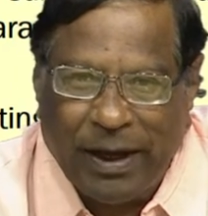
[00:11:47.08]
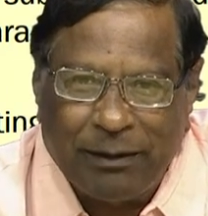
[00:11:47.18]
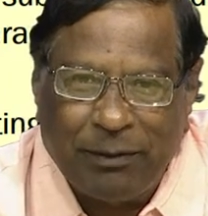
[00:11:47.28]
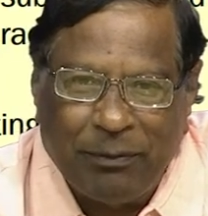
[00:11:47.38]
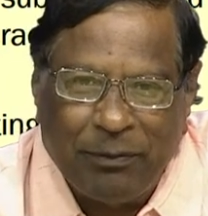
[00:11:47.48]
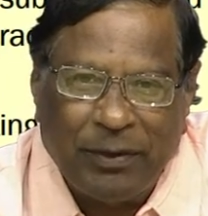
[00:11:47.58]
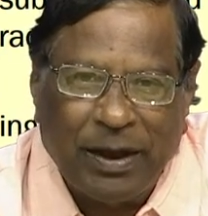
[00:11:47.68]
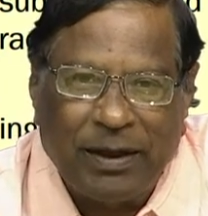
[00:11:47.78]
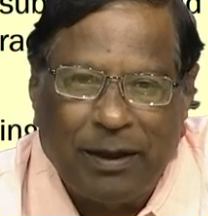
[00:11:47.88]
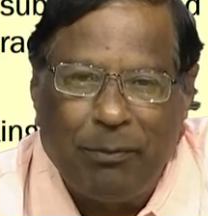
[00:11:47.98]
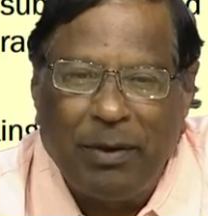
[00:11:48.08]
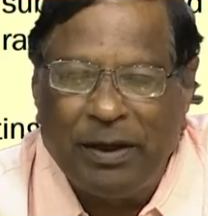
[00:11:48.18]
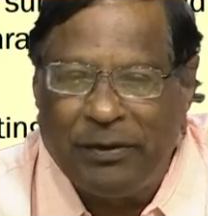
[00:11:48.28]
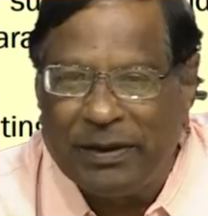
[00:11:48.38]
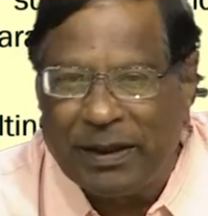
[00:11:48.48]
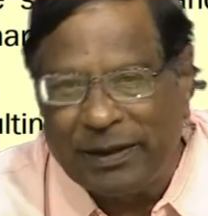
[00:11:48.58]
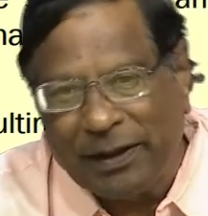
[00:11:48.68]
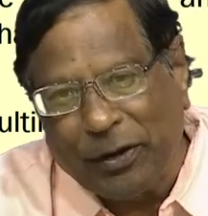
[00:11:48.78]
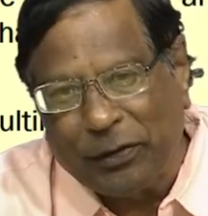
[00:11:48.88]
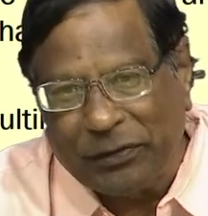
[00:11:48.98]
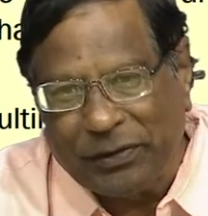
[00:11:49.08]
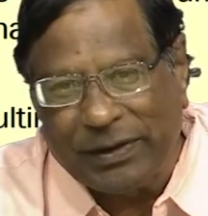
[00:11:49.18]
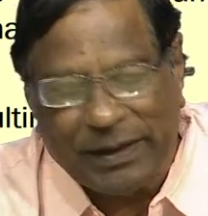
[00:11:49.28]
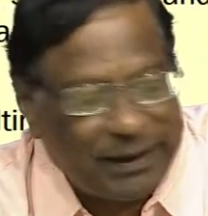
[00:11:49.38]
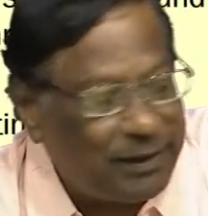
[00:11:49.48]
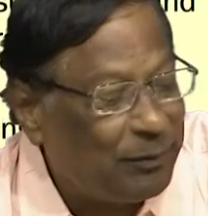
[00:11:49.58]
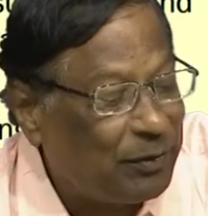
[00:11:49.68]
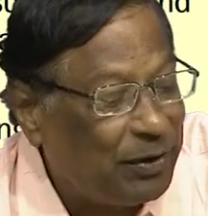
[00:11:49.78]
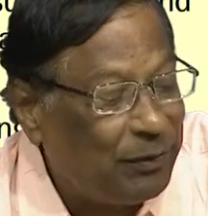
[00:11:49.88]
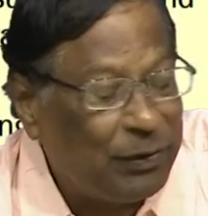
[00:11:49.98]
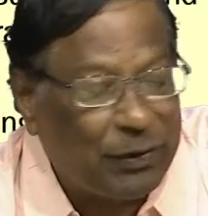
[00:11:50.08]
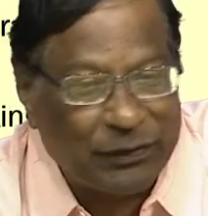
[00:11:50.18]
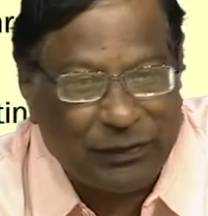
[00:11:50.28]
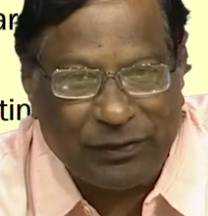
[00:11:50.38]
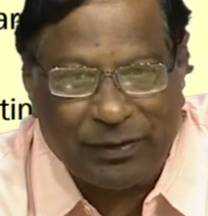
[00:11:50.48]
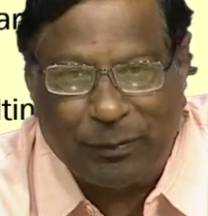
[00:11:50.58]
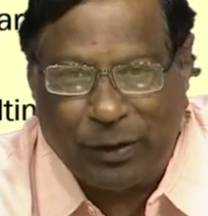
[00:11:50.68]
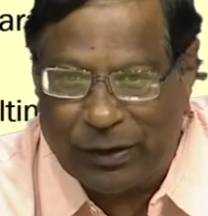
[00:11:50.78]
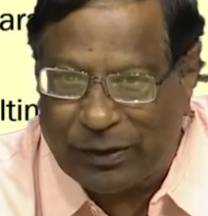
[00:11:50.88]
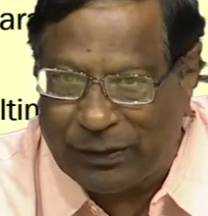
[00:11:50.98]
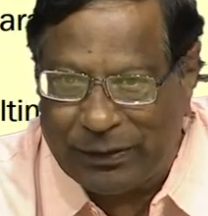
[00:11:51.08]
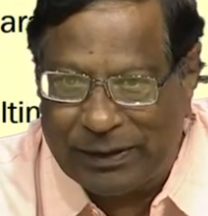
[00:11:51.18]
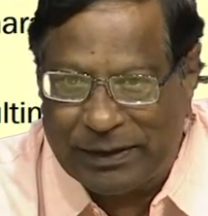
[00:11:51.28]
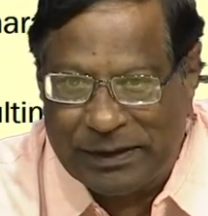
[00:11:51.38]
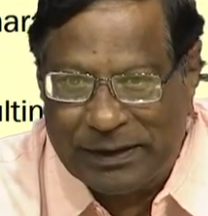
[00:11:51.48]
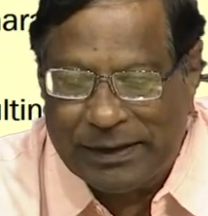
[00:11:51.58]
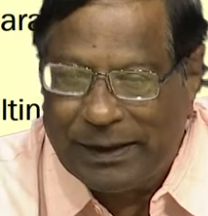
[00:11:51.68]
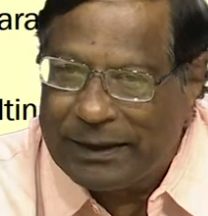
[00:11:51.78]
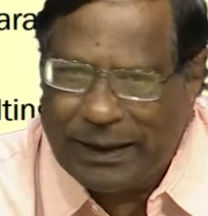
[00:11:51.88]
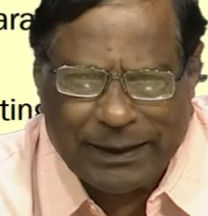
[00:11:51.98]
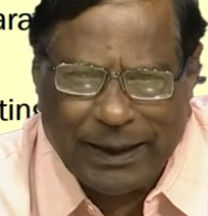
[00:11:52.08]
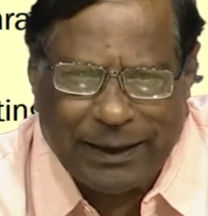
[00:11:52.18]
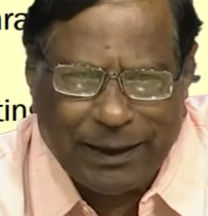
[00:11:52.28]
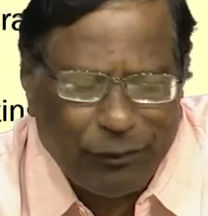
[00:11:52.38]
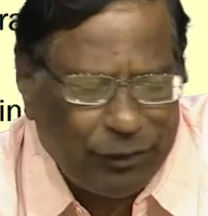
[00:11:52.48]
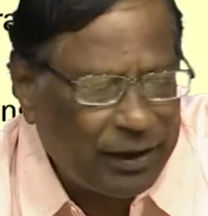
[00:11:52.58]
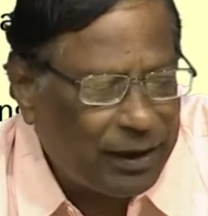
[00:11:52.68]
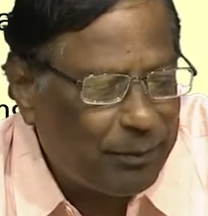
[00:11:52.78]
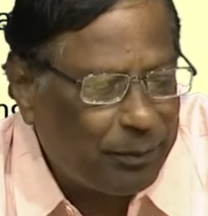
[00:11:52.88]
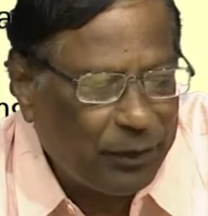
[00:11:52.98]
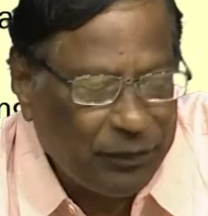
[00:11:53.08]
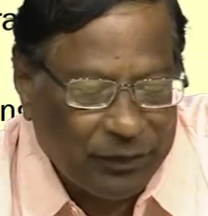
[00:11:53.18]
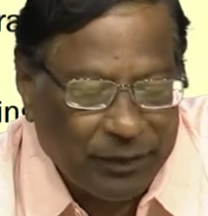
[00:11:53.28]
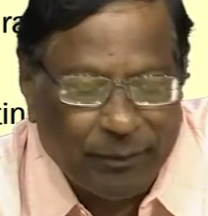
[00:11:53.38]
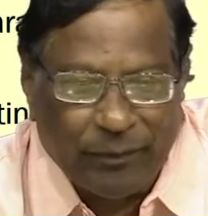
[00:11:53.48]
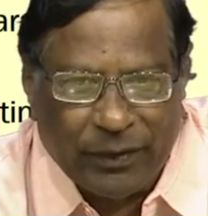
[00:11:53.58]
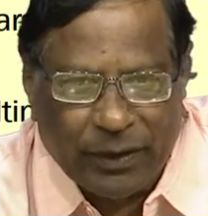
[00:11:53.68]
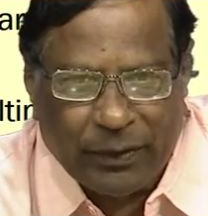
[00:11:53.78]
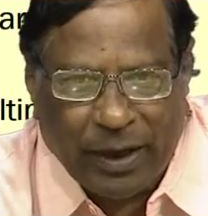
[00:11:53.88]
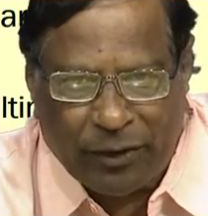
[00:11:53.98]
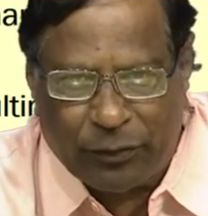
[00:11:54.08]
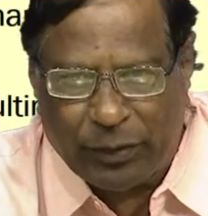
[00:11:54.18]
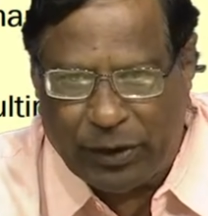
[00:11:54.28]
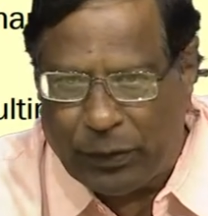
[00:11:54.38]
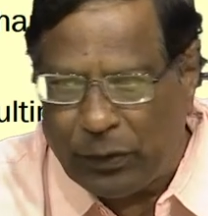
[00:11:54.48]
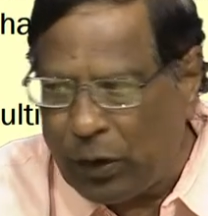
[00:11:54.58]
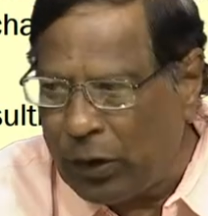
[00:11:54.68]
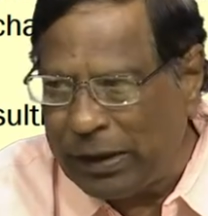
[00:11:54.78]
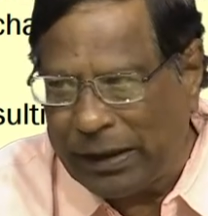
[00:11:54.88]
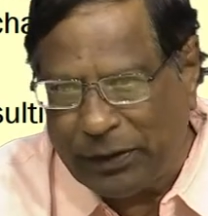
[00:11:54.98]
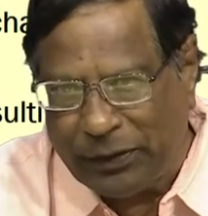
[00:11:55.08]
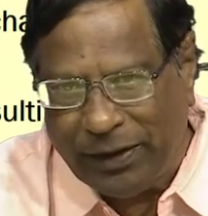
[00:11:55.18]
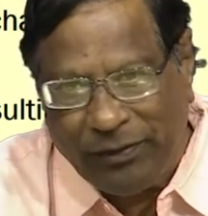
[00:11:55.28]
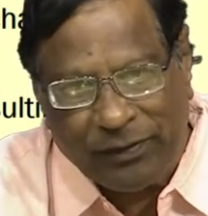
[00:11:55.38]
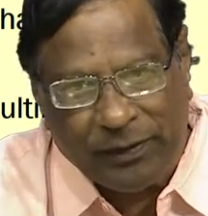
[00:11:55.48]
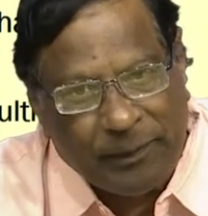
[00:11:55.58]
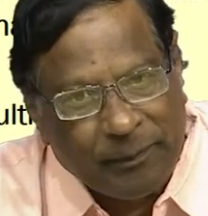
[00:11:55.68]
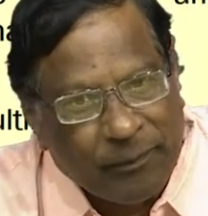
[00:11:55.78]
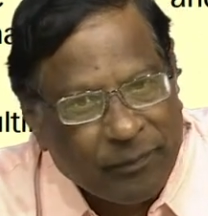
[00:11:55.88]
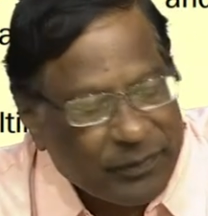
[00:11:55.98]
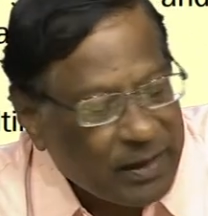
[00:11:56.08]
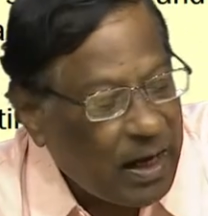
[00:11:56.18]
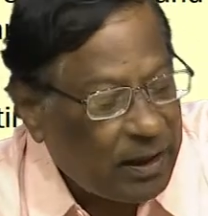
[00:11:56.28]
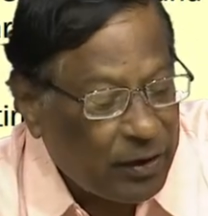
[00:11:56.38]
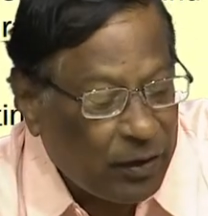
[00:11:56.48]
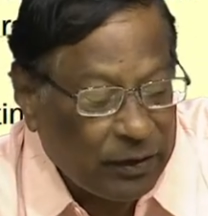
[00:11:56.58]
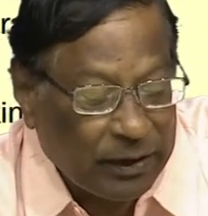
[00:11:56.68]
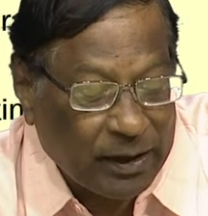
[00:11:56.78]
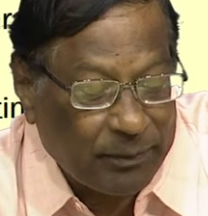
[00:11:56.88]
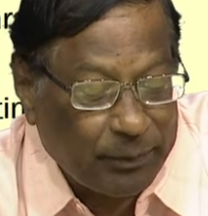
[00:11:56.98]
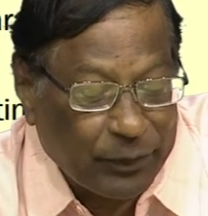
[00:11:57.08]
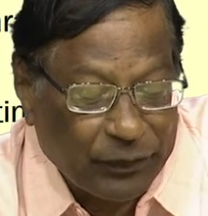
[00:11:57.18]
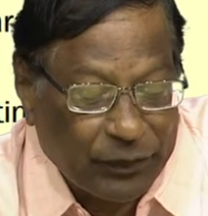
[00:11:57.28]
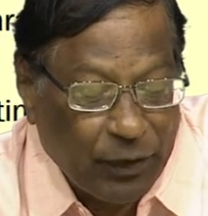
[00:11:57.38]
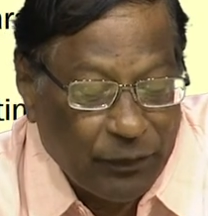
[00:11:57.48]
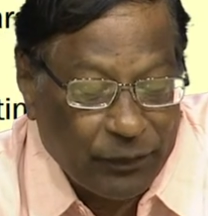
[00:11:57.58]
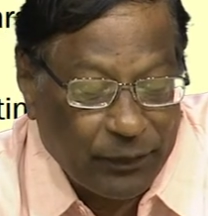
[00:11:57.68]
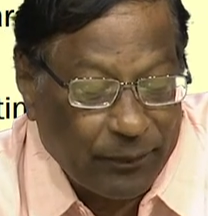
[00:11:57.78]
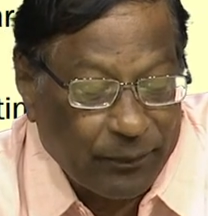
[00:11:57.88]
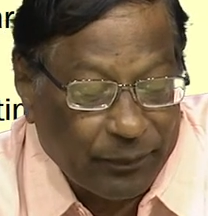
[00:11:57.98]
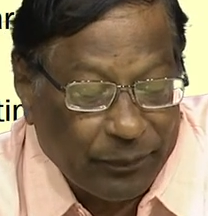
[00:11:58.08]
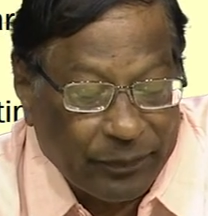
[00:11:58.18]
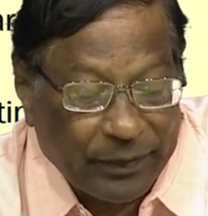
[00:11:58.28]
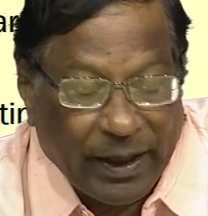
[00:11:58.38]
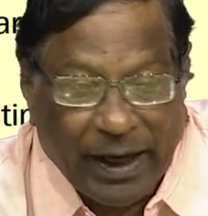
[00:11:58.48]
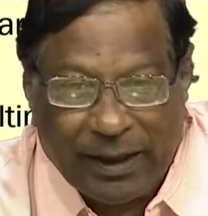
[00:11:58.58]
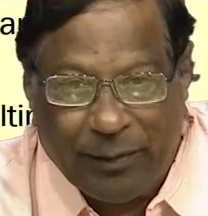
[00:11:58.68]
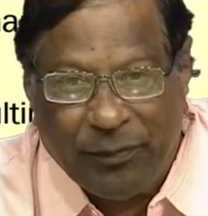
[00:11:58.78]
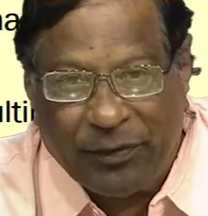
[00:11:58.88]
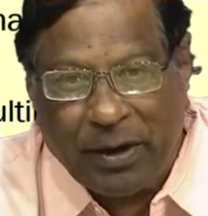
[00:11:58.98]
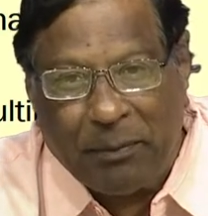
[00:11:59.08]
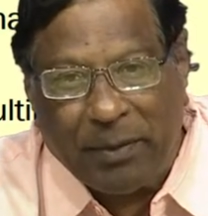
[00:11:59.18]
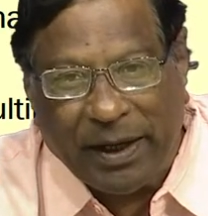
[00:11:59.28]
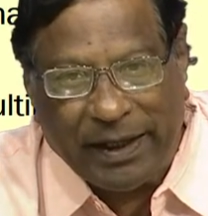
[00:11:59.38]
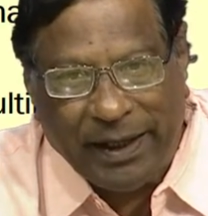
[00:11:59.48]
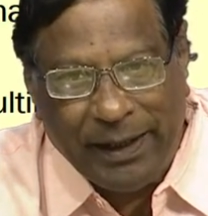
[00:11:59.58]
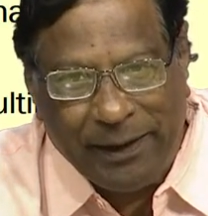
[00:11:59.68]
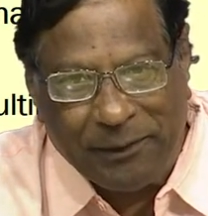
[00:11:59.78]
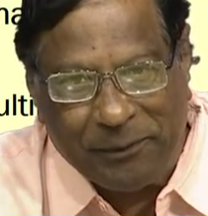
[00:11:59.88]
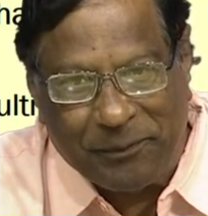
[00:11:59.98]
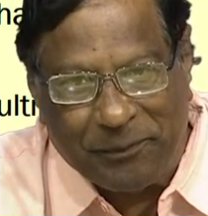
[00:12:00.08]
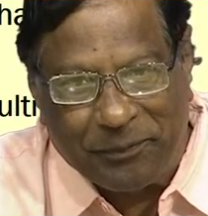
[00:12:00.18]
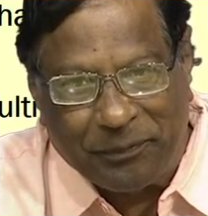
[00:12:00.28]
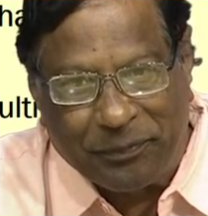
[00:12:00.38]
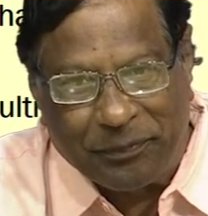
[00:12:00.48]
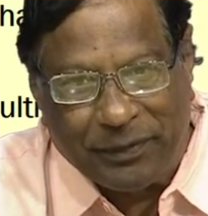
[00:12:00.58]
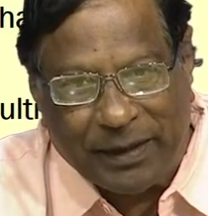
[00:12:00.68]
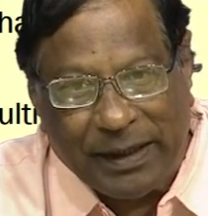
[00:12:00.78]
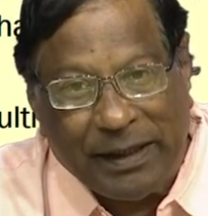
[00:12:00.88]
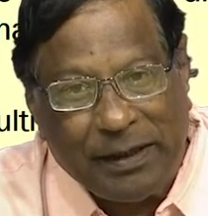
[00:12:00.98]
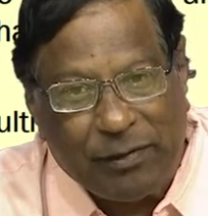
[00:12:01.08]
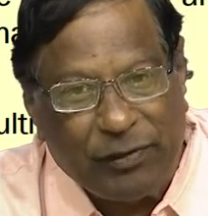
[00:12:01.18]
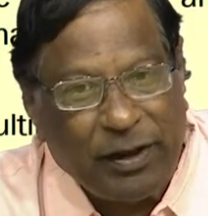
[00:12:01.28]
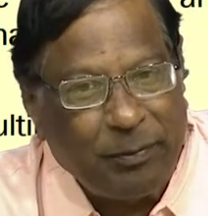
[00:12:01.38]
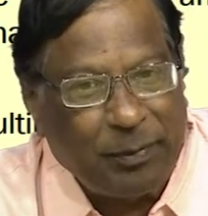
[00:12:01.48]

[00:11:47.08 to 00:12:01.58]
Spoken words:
atom can combine with another oxygen atom to give you oxygen molecule. Like that, different compounds, as we know all around us, are all composed of atoms combining in definite